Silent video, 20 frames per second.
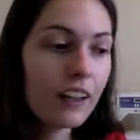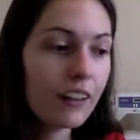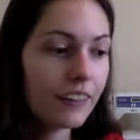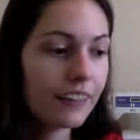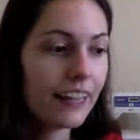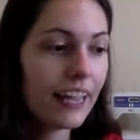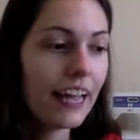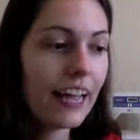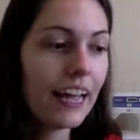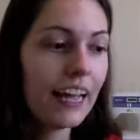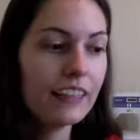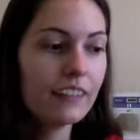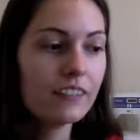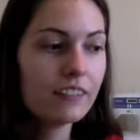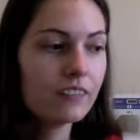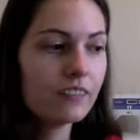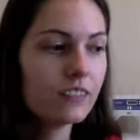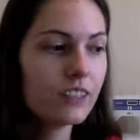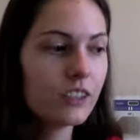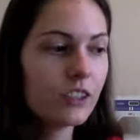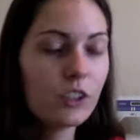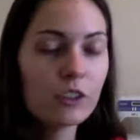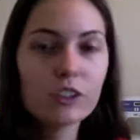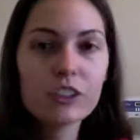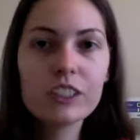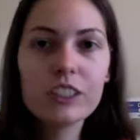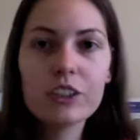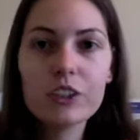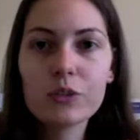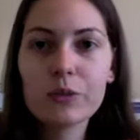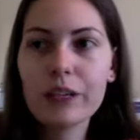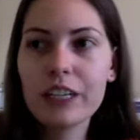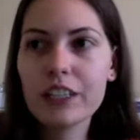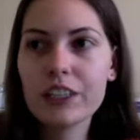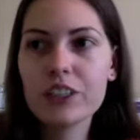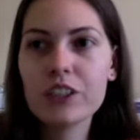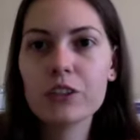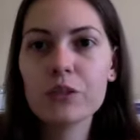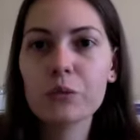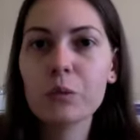That, you know,
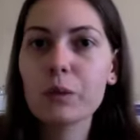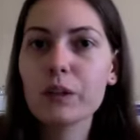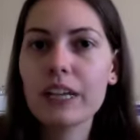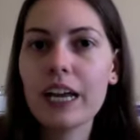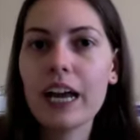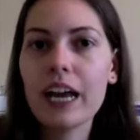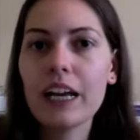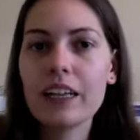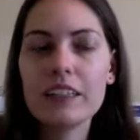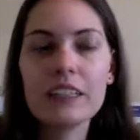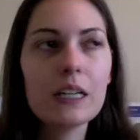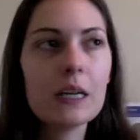situations will not